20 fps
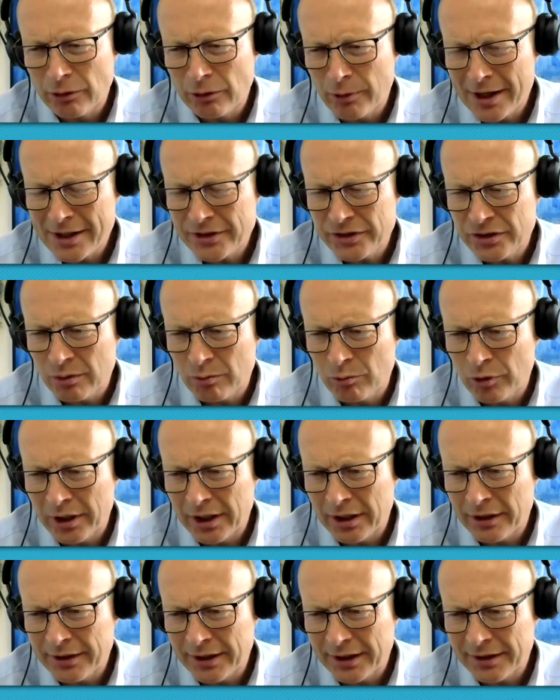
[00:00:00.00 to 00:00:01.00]
I read
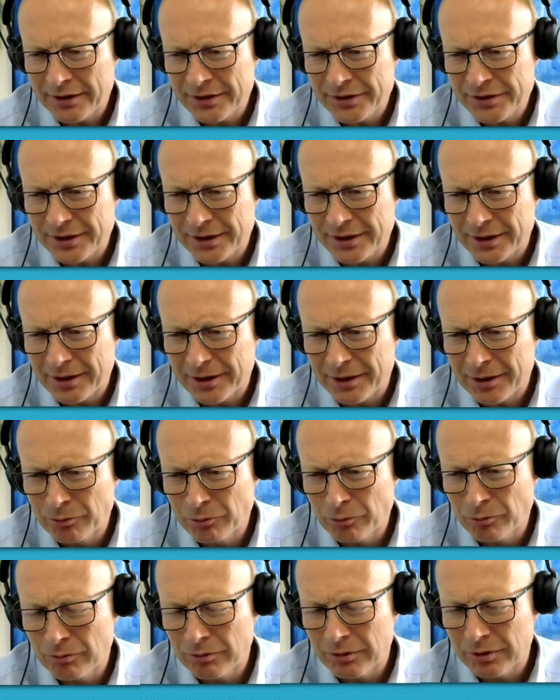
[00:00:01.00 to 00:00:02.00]
somewhere that
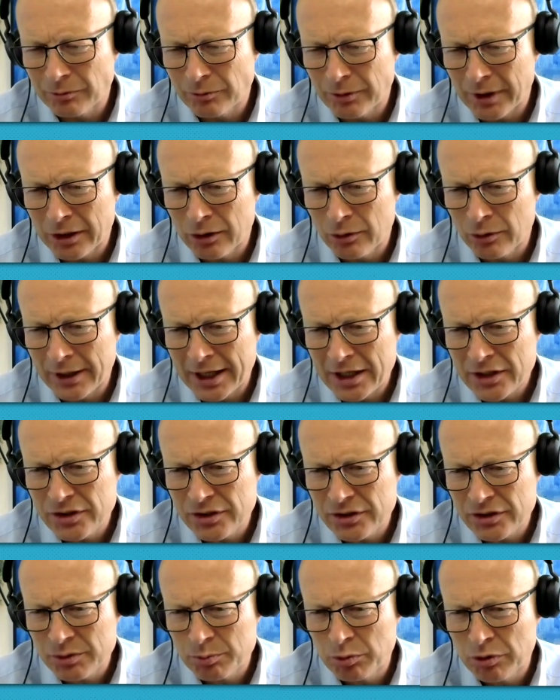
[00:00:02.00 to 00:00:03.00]

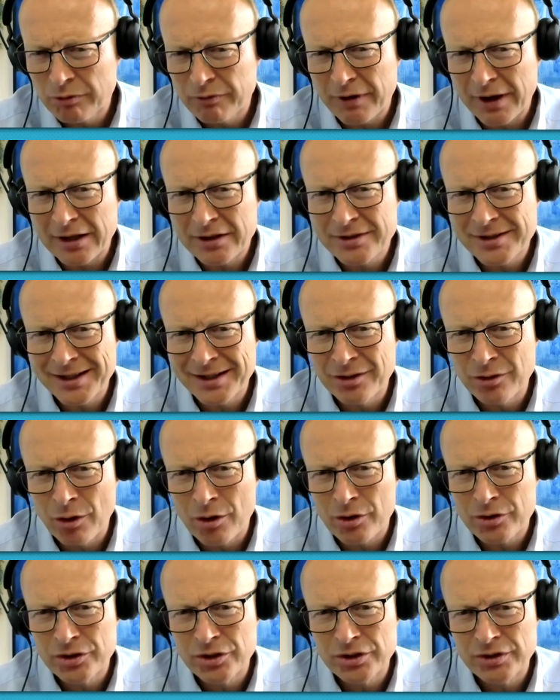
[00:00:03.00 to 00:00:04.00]
regulations preventing
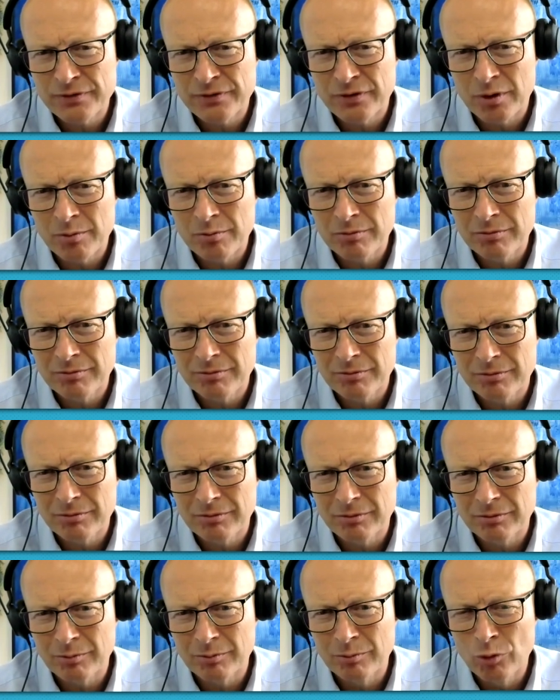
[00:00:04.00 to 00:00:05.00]
nurses from
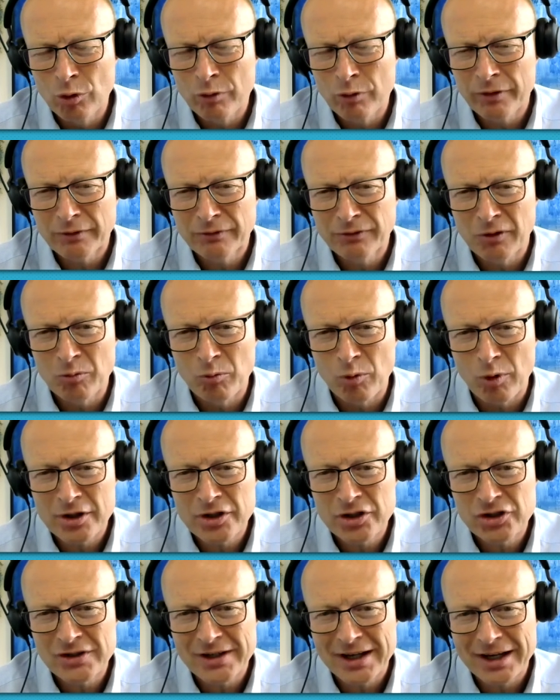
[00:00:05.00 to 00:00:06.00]
moving from one
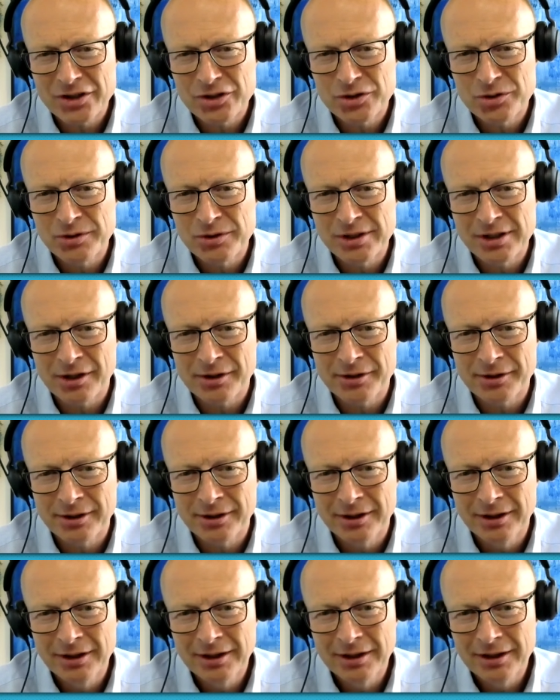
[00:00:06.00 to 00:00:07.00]
state to the
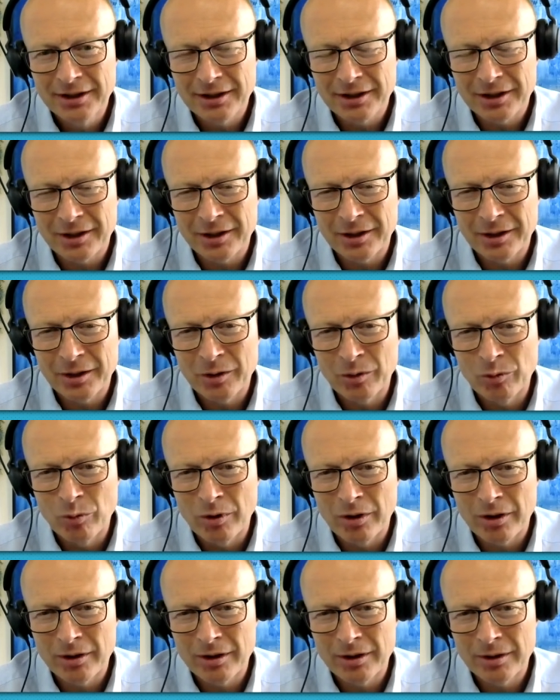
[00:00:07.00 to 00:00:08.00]
other
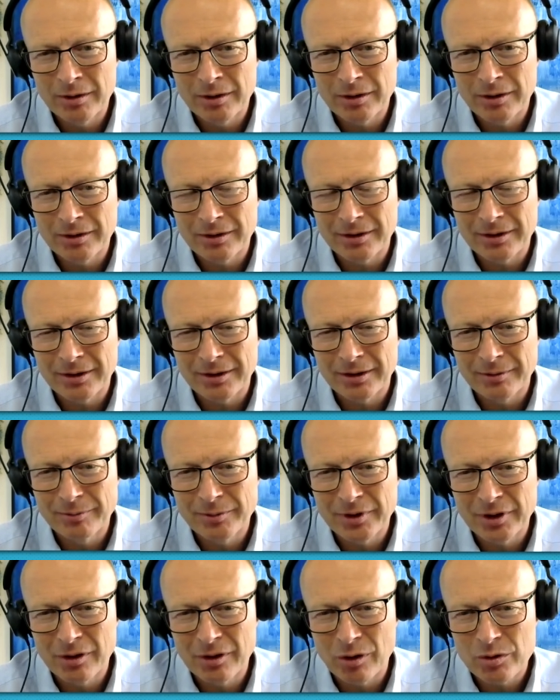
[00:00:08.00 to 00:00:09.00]
were
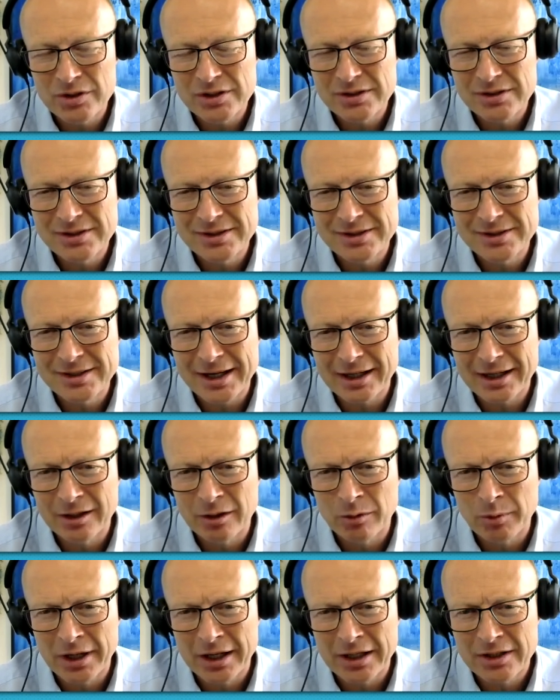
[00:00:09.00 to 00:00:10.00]
taken
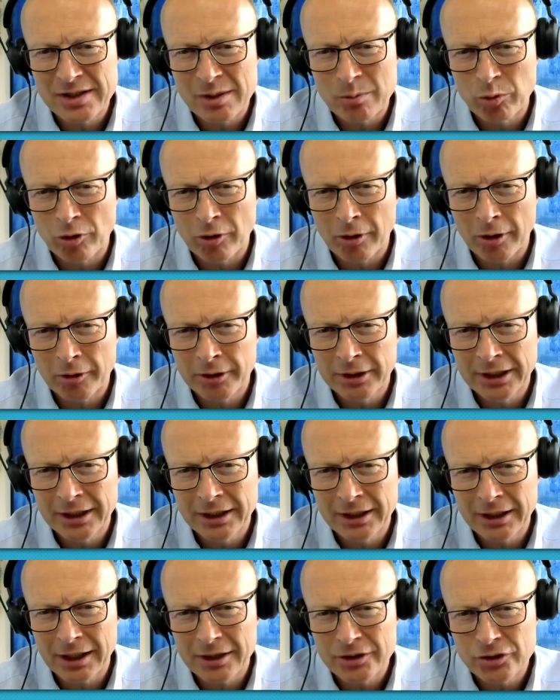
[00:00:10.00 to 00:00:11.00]
away
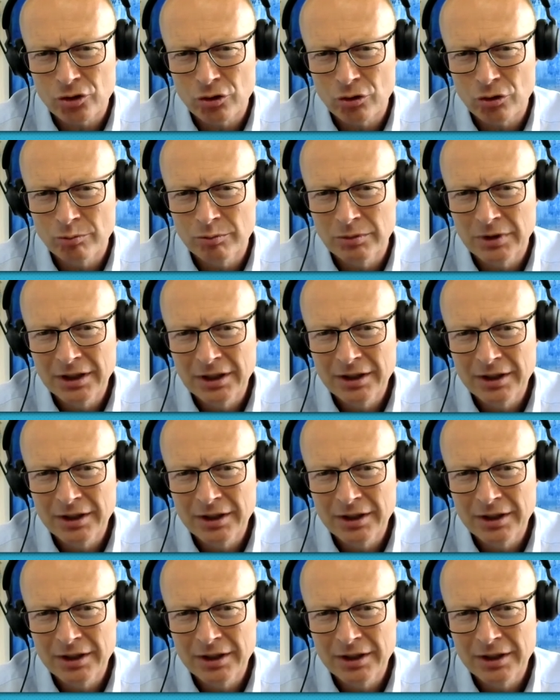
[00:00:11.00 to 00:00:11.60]
temporarily, I assume,